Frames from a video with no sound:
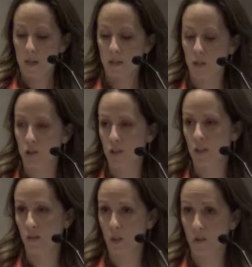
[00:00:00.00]
such as
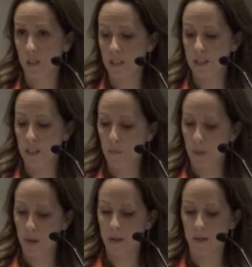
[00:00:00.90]
difficulty
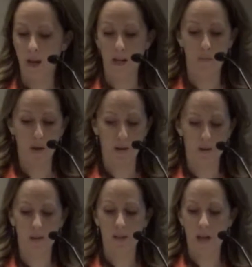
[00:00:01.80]
sleeping,
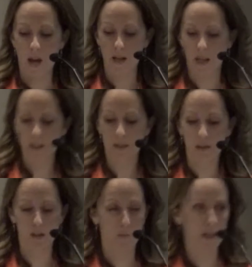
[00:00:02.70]
nightmares, headaches,
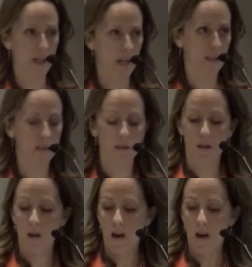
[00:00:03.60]
stomach aches,